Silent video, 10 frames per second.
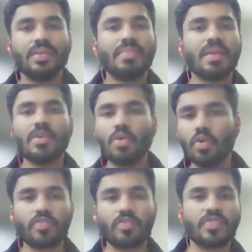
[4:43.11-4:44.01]
Maybe go
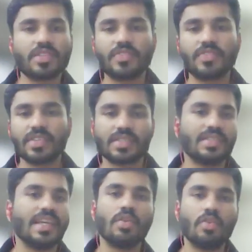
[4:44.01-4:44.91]
for physics first,
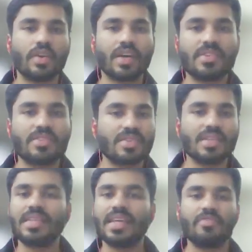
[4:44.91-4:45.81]
then go for
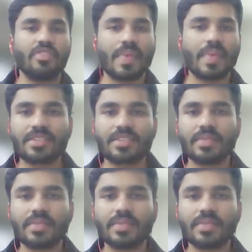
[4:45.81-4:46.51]
chemistry, then for maths.